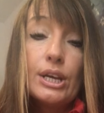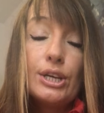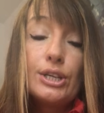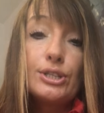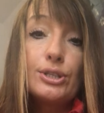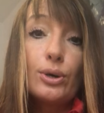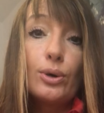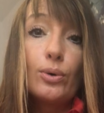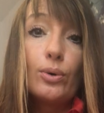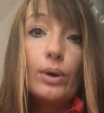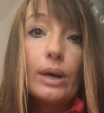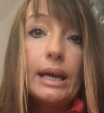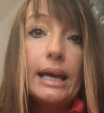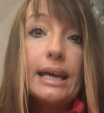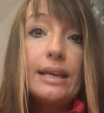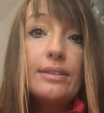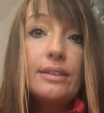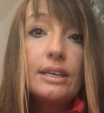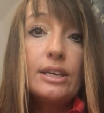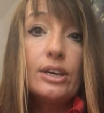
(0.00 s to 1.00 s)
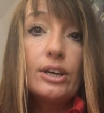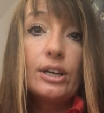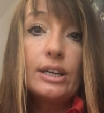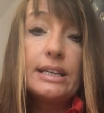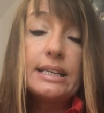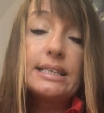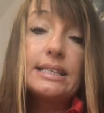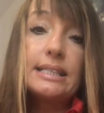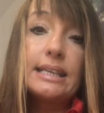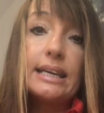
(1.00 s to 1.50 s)
So in the
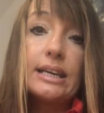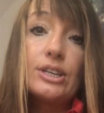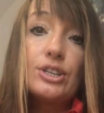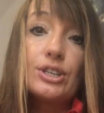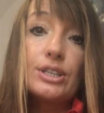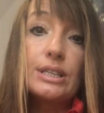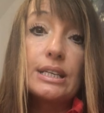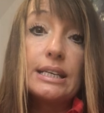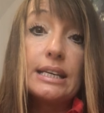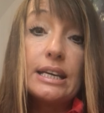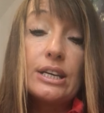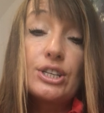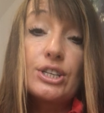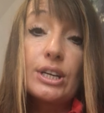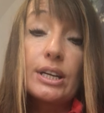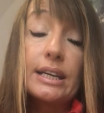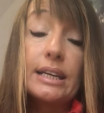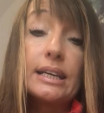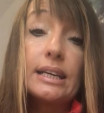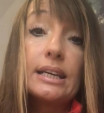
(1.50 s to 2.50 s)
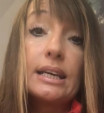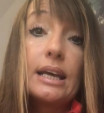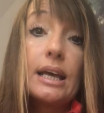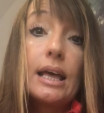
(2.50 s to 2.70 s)
early stages initially,